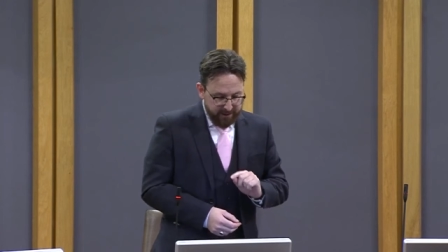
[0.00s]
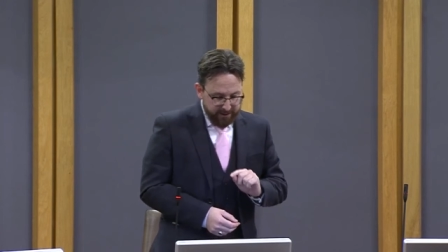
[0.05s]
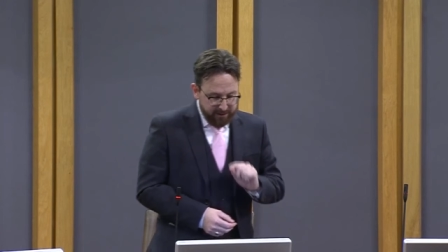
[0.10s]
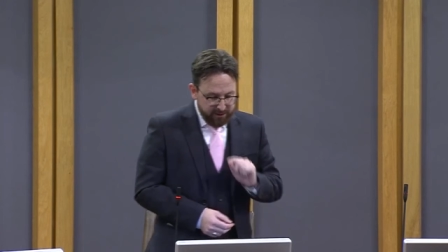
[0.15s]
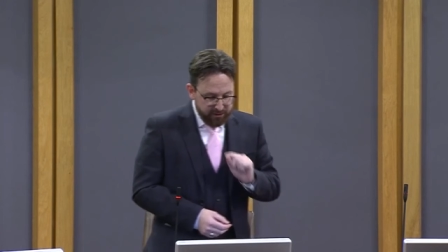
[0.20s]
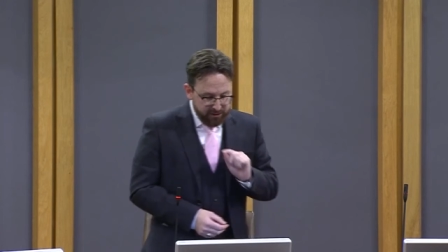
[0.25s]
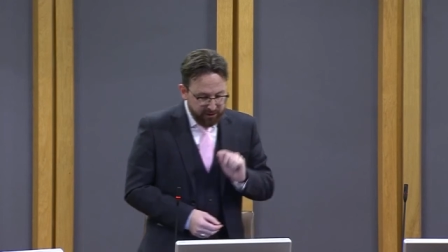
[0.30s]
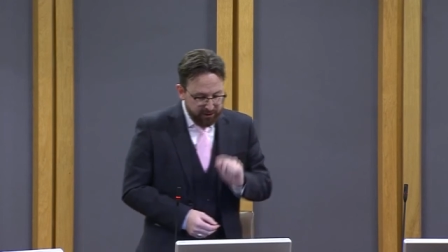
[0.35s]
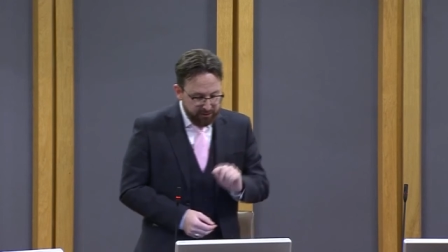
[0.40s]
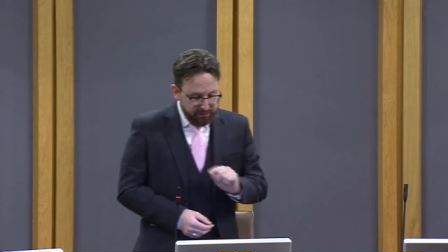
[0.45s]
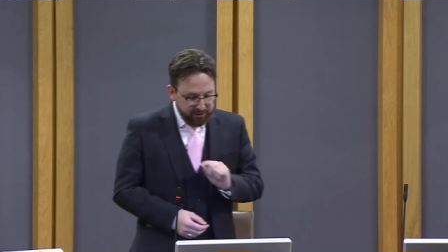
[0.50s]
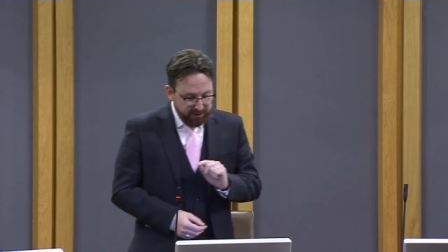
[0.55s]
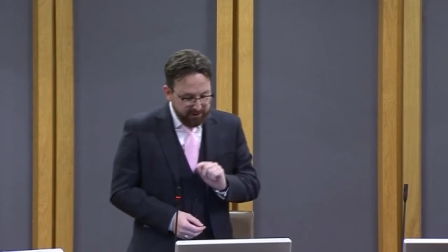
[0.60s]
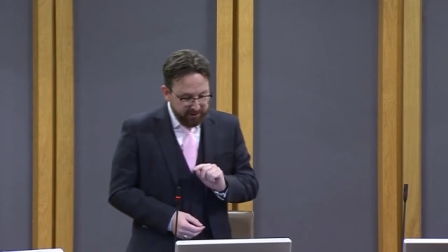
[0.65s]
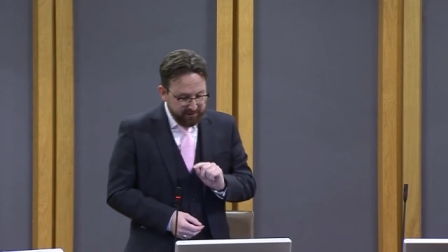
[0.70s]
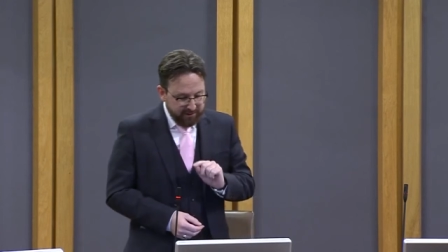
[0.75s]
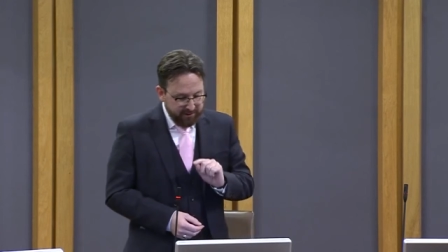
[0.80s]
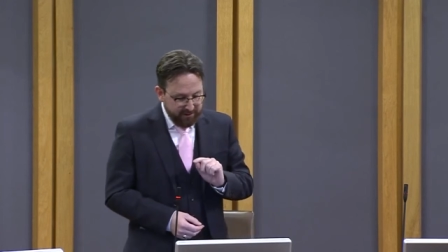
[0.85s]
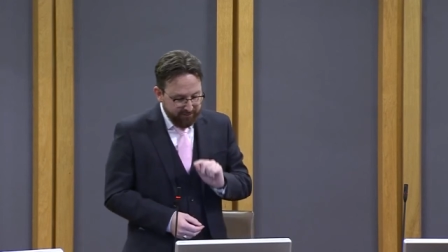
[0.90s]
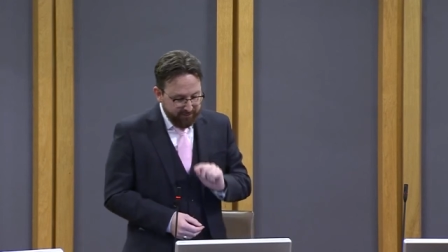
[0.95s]
the solution
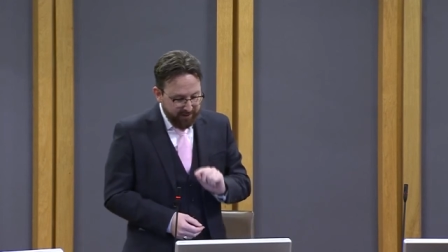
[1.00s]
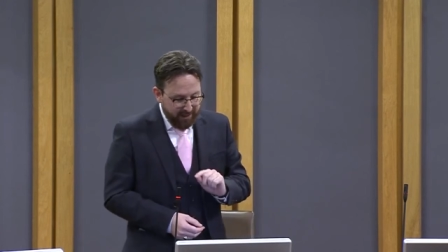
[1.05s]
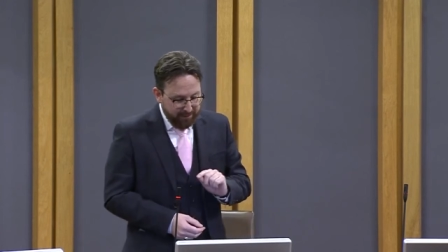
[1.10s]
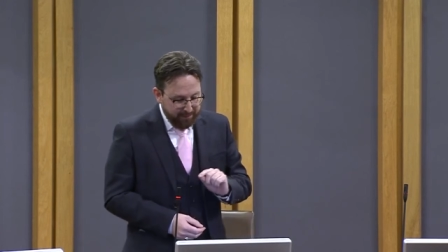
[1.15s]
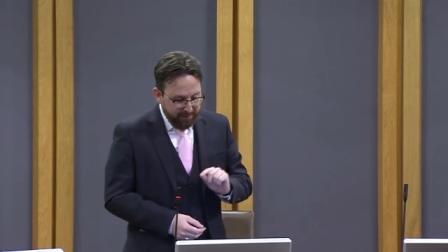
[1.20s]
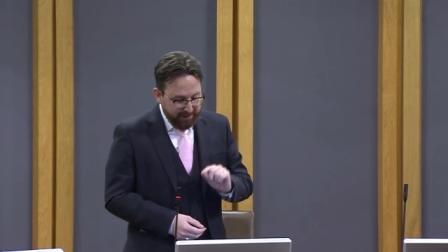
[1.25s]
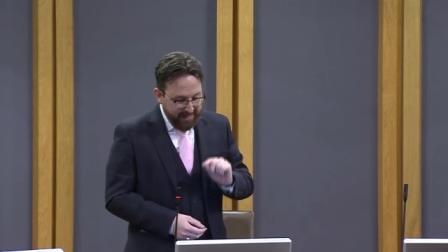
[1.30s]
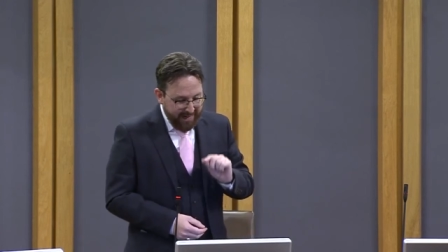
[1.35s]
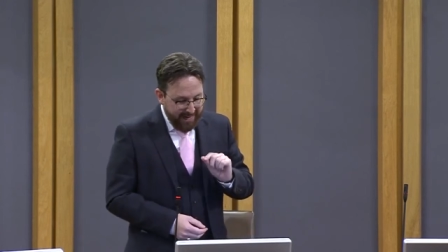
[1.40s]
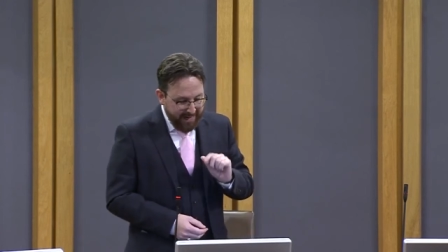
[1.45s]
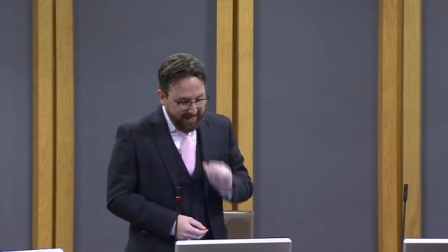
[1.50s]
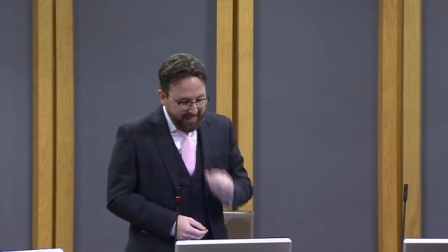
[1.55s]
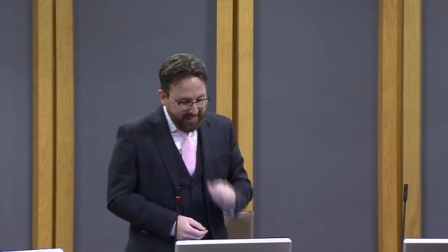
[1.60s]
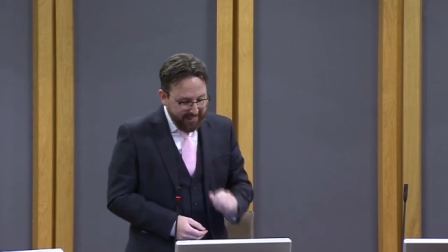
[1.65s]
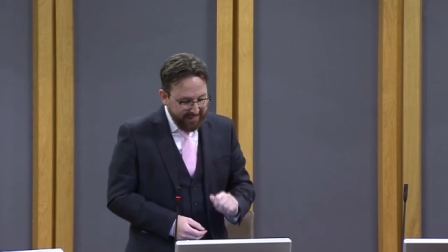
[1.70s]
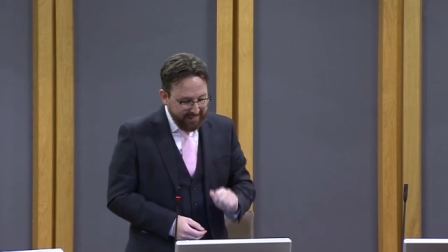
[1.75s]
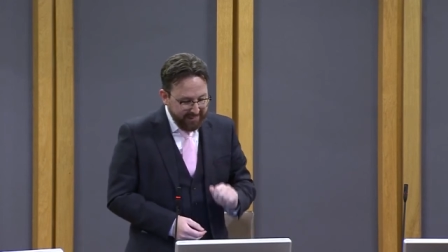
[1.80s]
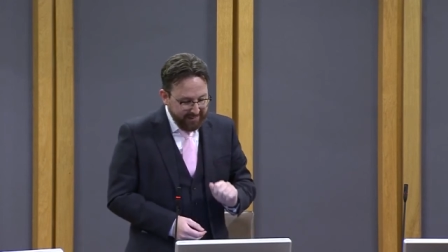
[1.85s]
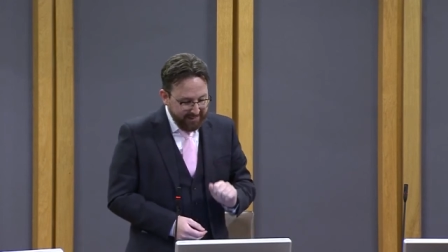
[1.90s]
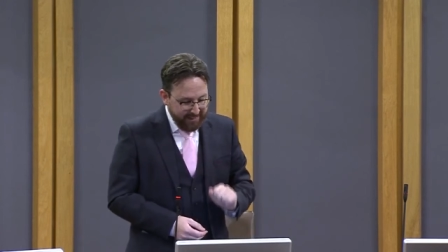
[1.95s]
is in developing
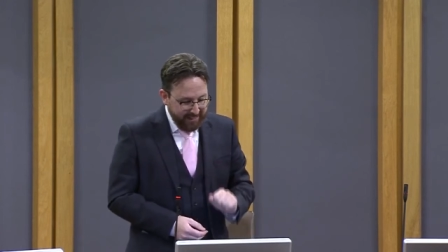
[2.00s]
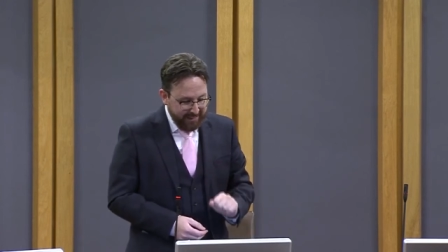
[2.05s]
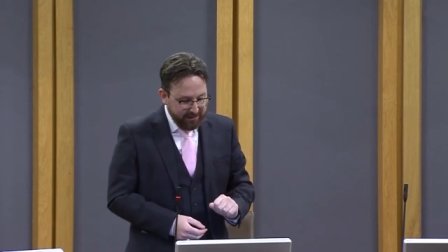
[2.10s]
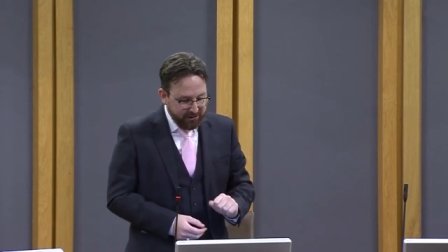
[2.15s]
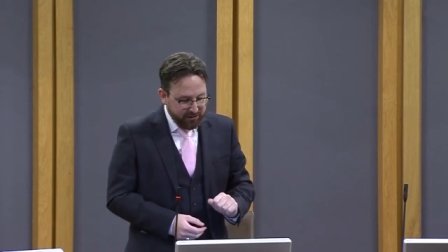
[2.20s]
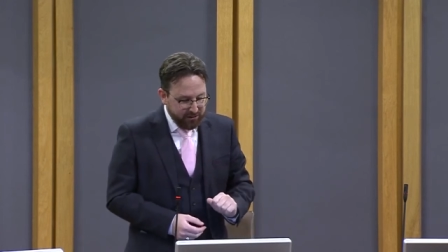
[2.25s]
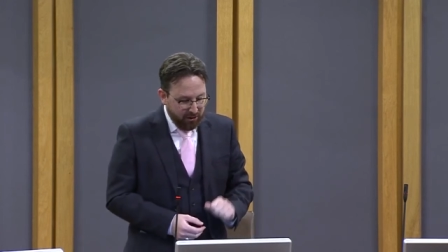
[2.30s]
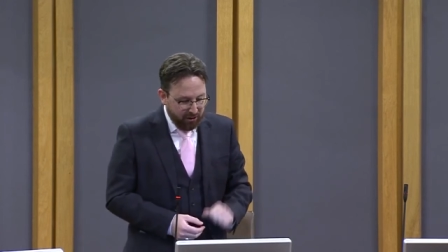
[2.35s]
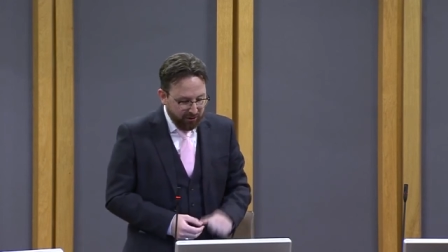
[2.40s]
highly engaged